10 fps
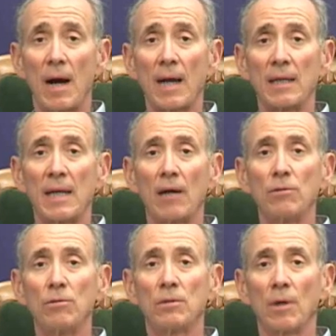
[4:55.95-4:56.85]
I can now
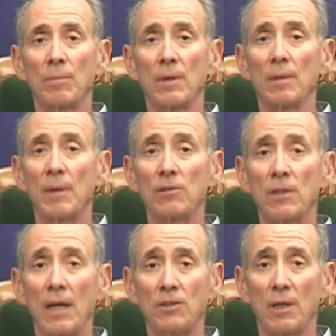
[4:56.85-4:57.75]
do something about
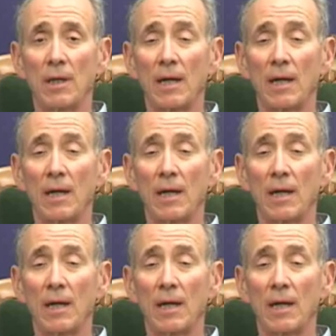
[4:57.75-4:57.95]
changing.